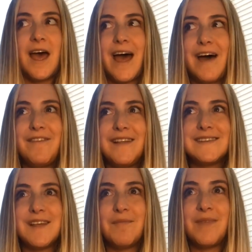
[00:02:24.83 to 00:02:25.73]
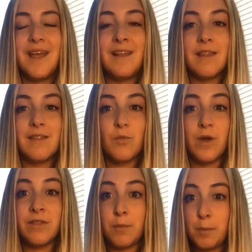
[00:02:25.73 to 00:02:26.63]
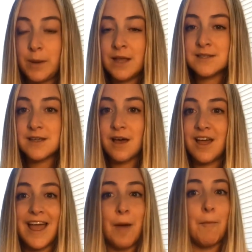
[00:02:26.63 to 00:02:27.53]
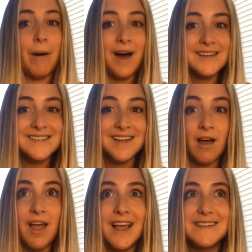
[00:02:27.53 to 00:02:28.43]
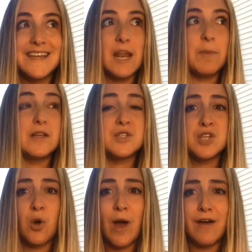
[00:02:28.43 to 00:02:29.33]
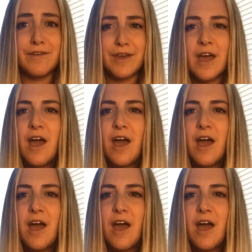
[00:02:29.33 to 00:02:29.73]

Having something with pizza and pasta is going to be so heavy.